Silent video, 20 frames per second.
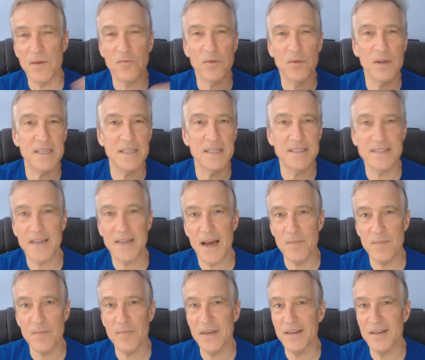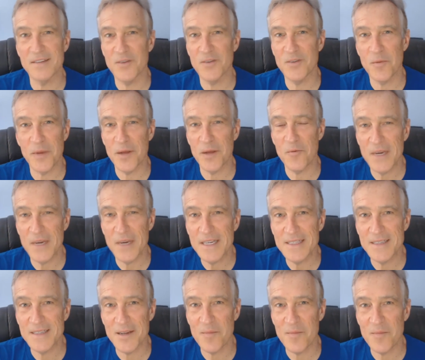really tight because nobody
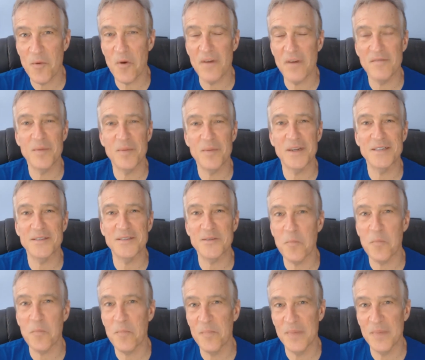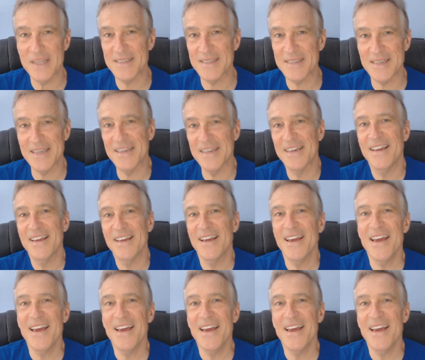reads anymore. Everybody's so busy.